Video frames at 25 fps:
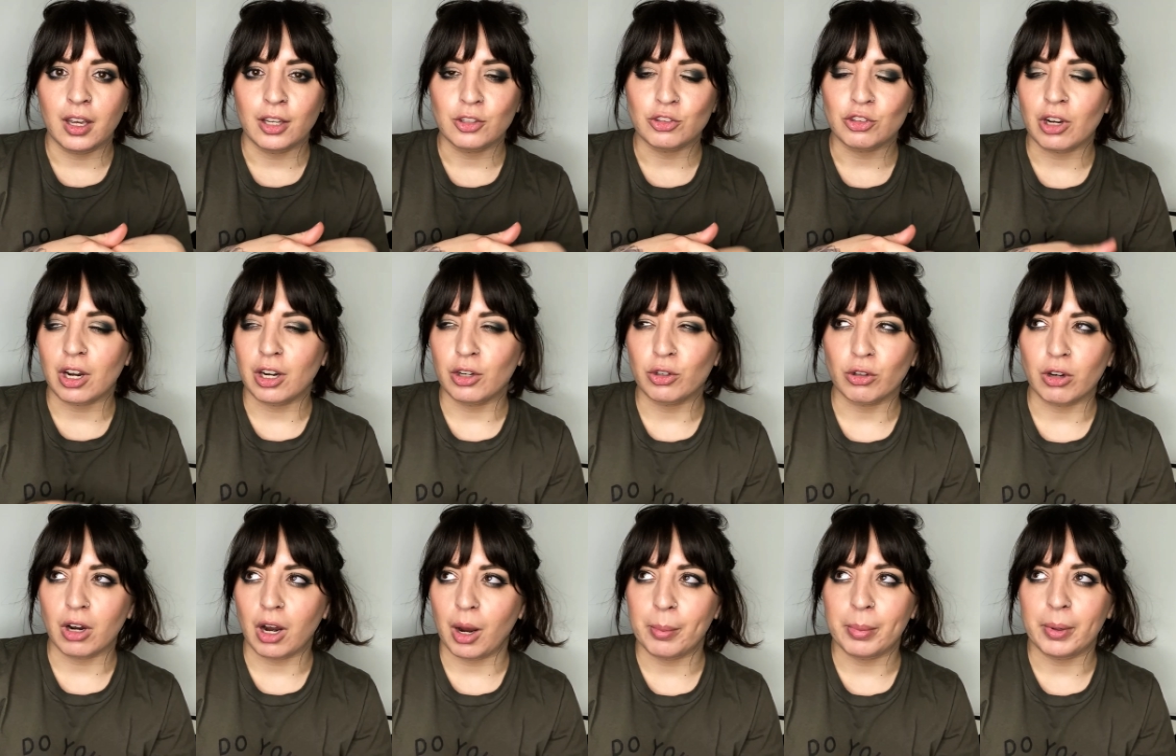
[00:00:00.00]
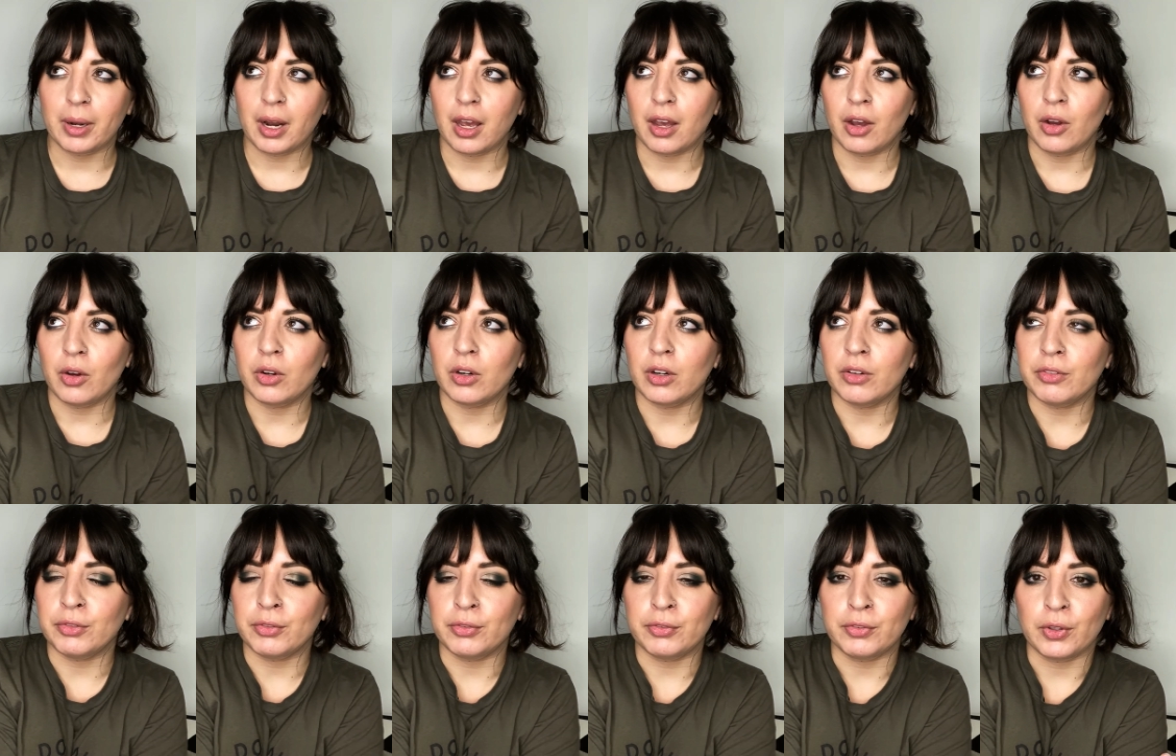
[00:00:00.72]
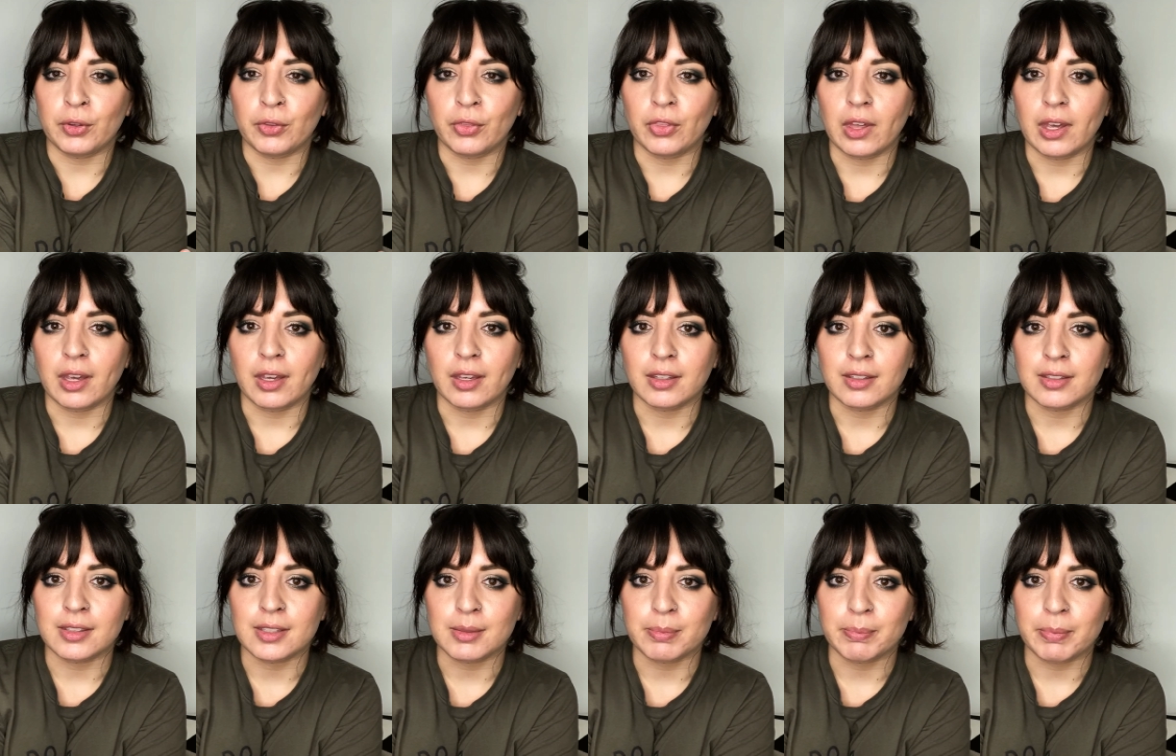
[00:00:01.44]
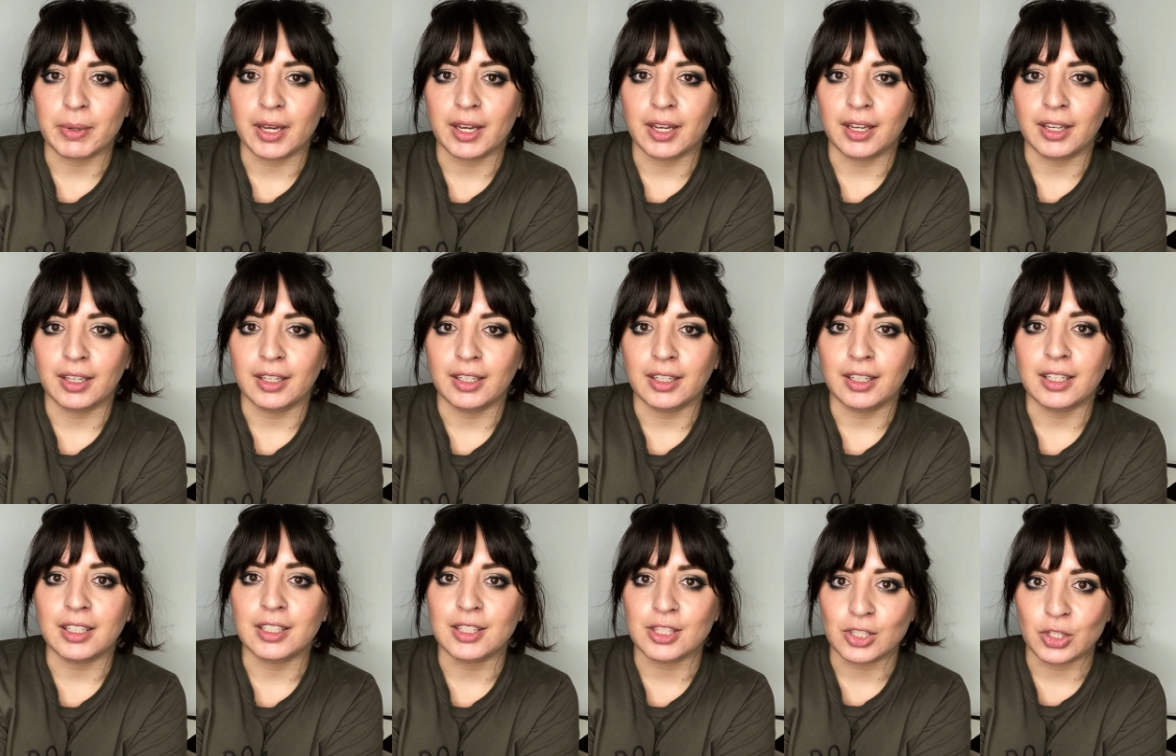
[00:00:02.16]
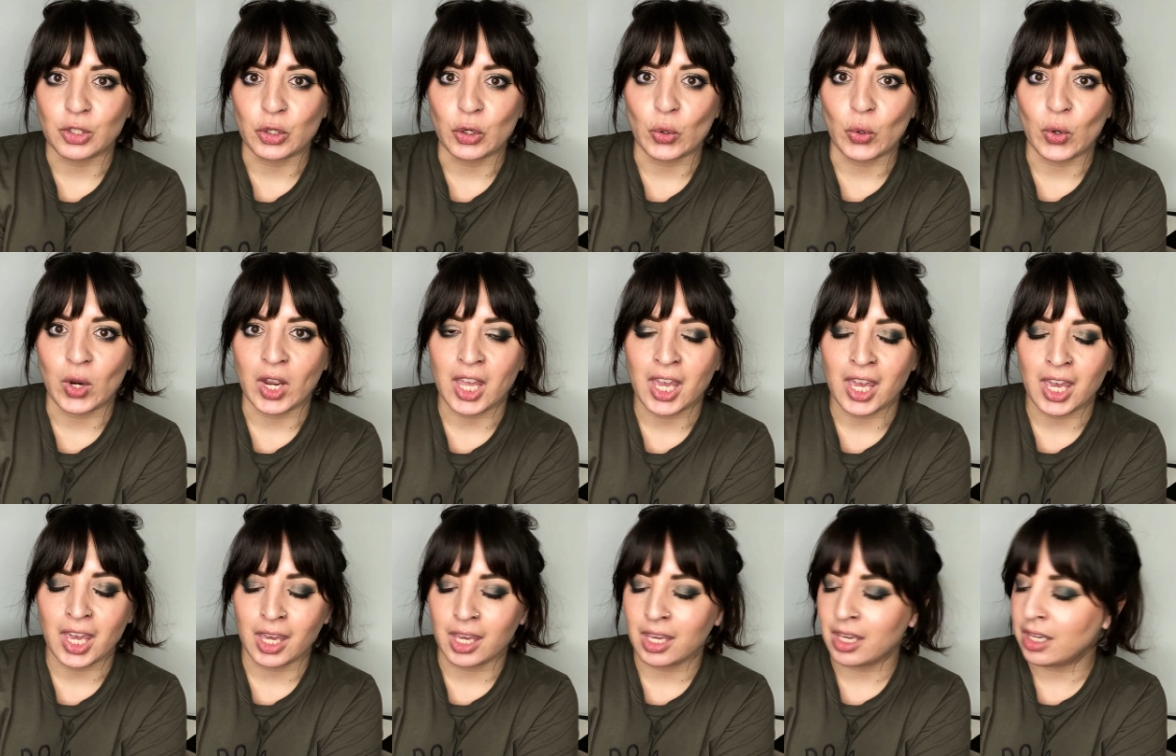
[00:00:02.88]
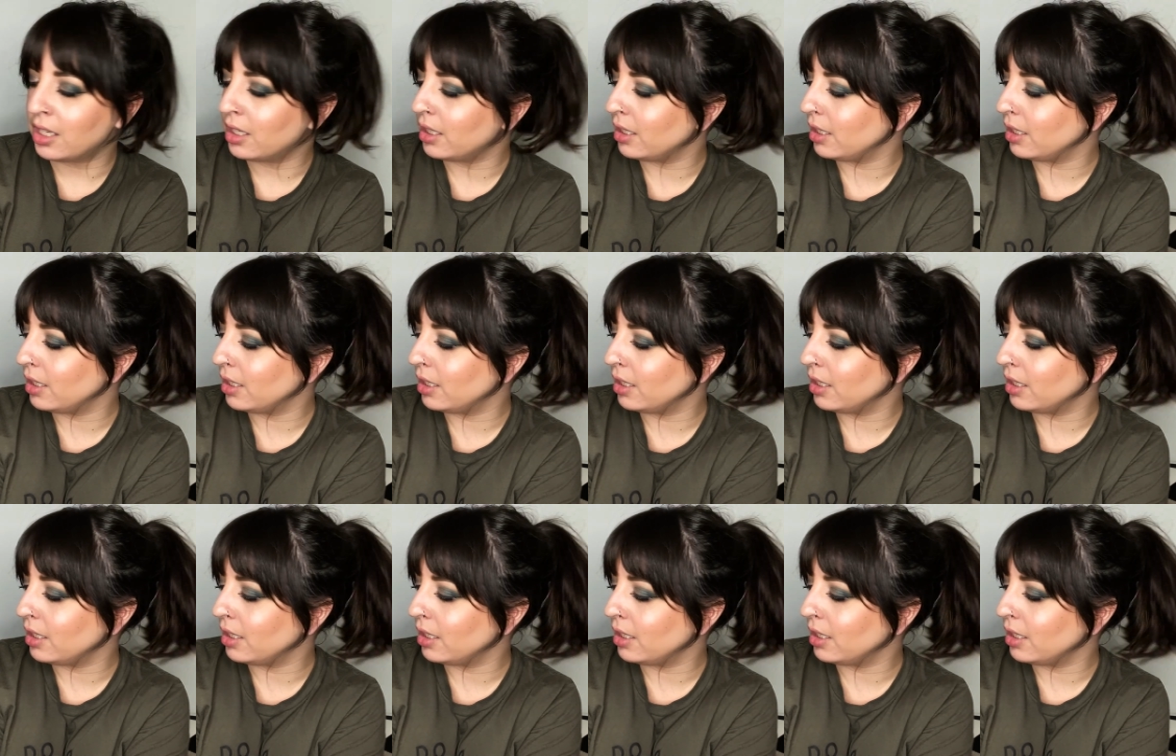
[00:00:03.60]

try to crop it out of a few things, but it's annoying.